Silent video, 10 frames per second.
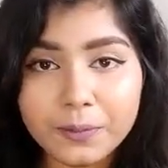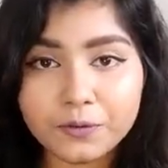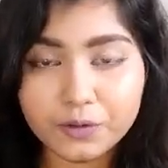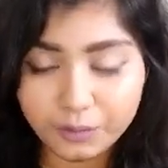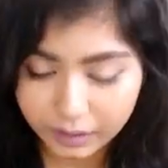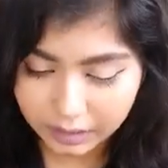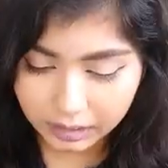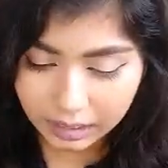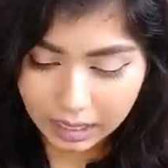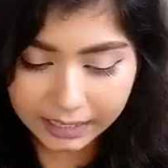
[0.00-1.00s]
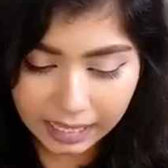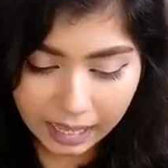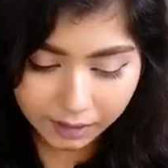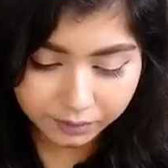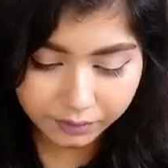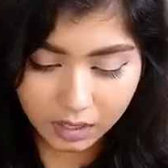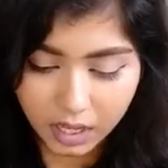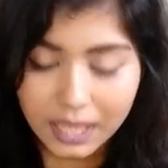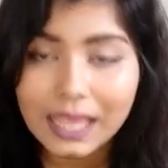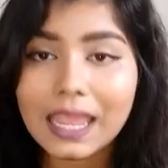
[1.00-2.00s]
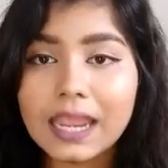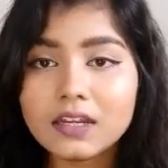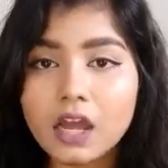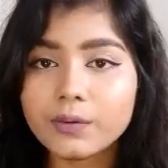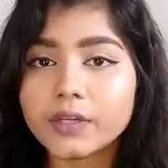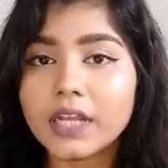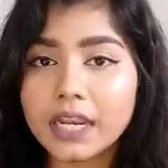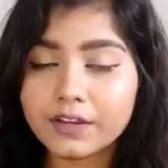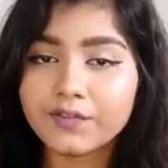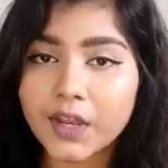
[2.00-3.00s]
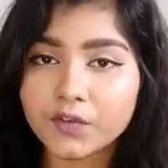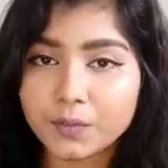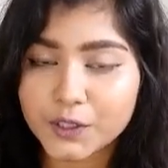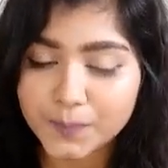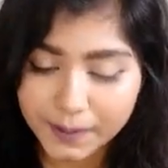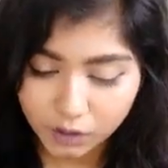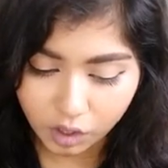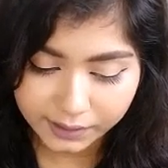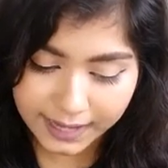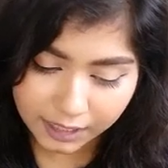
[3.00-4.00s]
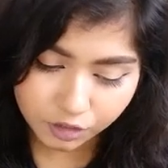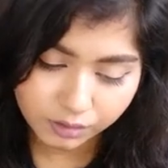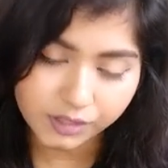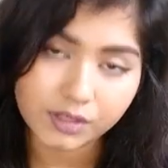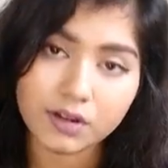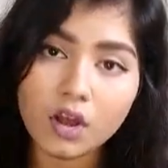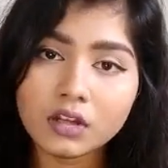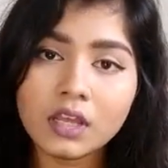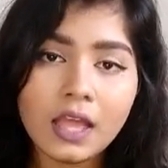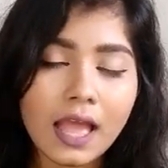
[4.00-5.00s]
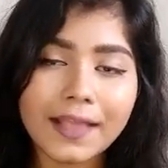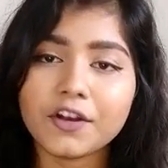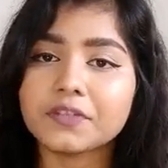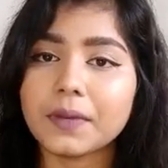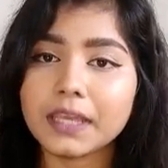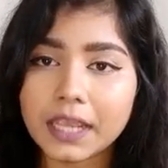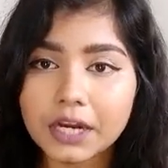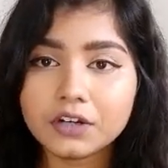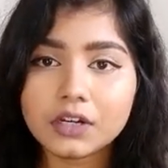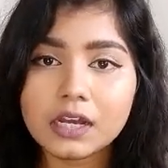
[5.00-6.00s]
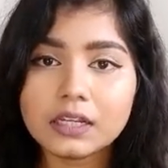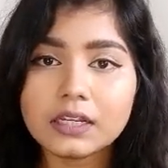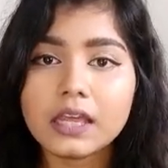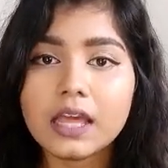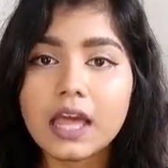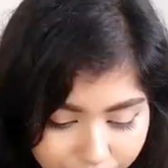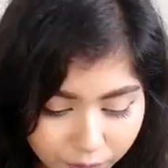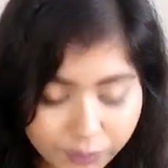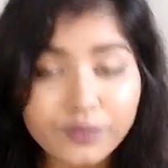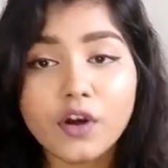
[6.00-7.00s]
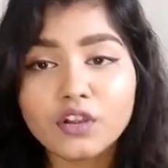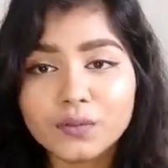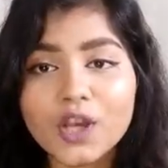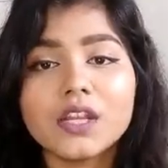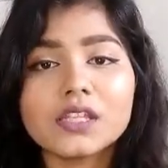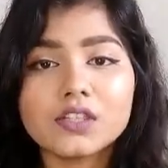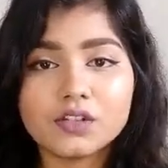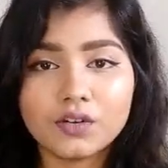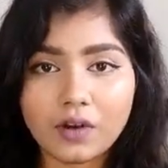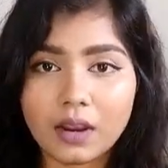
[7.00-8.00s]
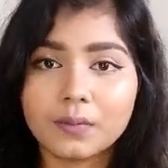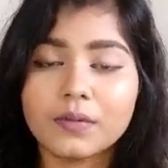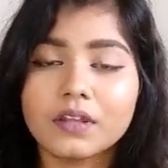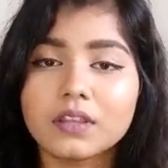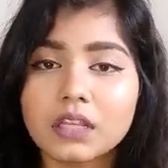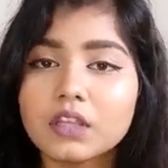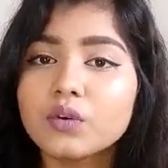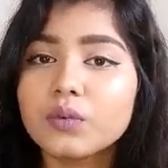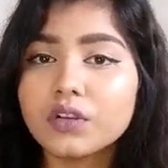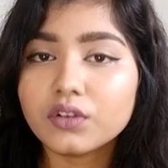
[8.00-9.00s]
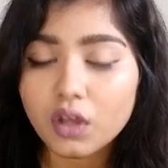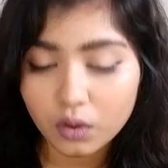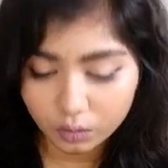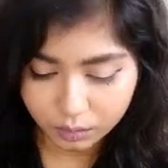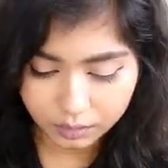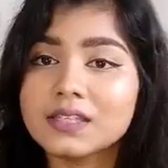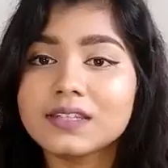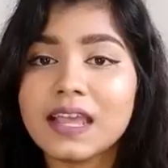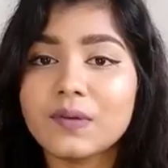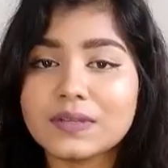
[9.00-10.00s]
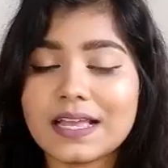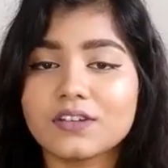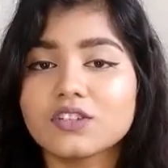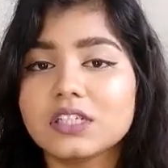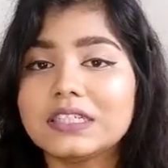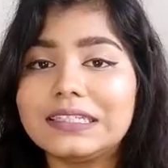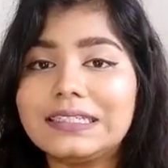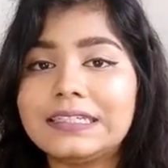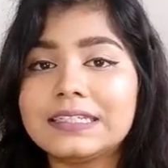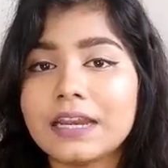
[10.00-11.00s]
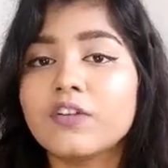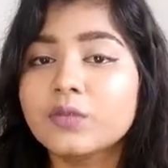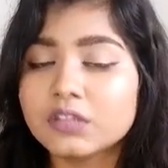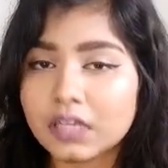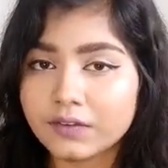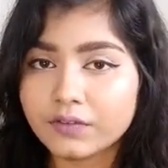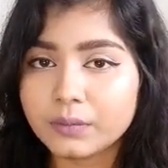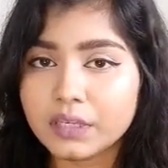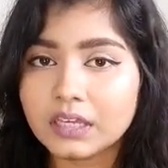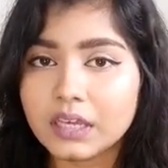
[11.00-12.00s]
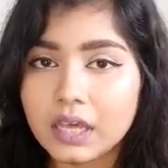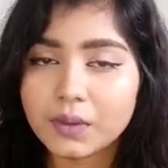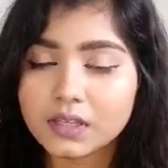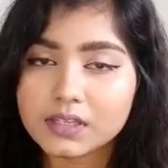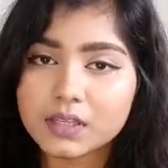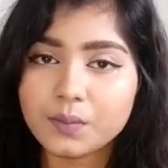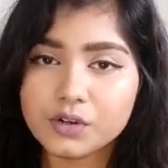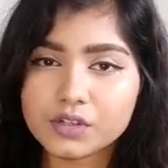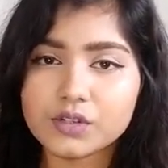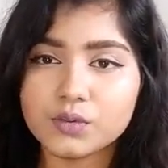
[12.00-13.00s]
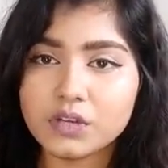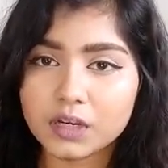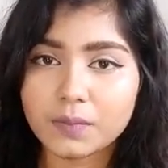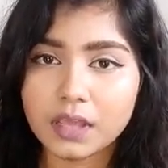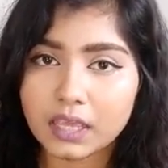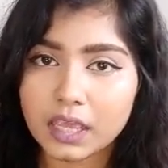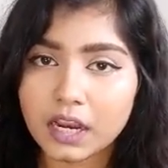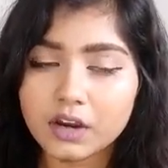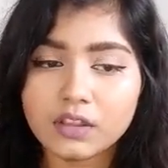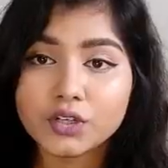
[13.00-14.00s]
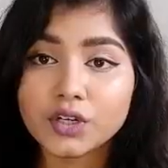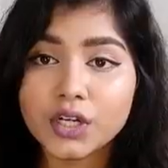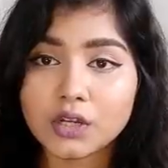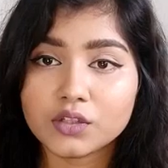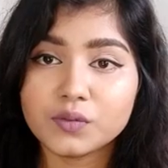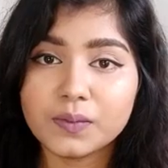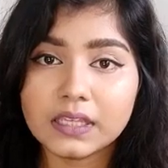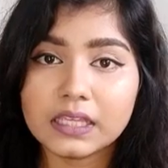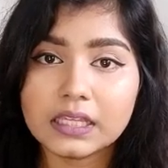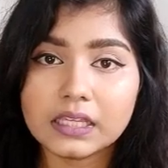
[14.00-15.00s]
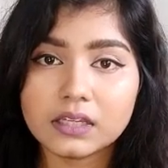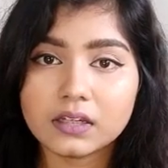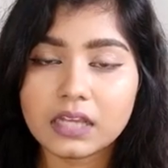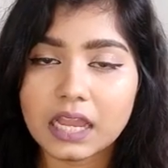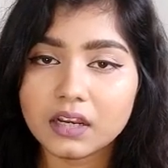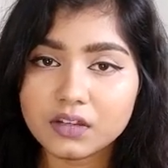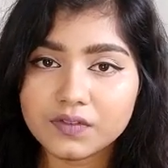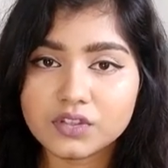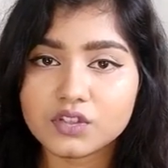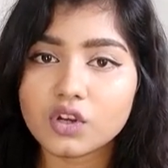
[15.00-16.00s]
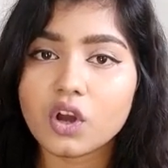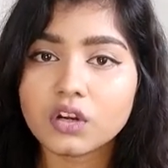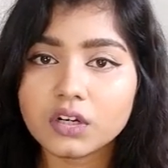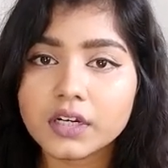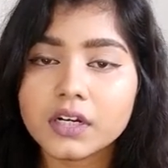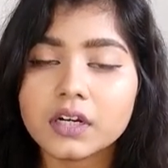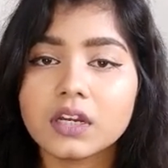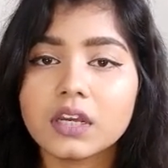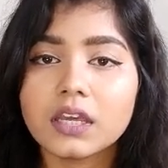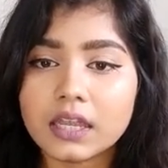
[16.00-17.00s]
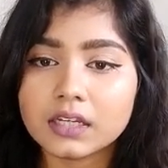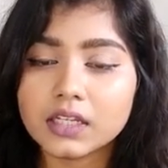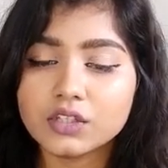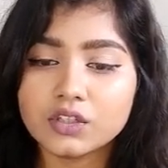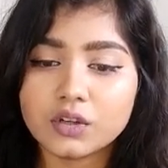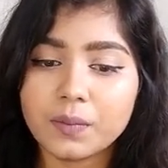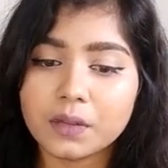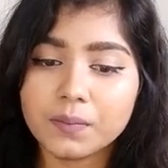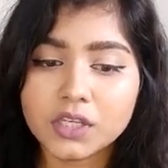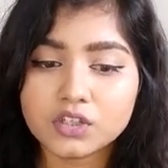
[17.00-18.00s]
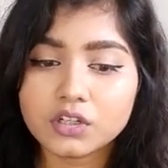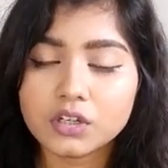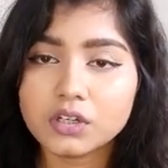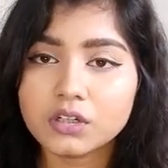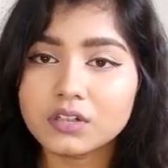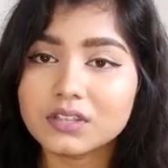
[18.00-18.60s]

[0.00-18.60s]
February, I have 885 rupees spent on natural salon. I got my hair cut. If you follow me on Instagram, then you will know this day was actually a terrible day for me, because the person who cut my hair turned out to be kind of a stalker, and he took my picture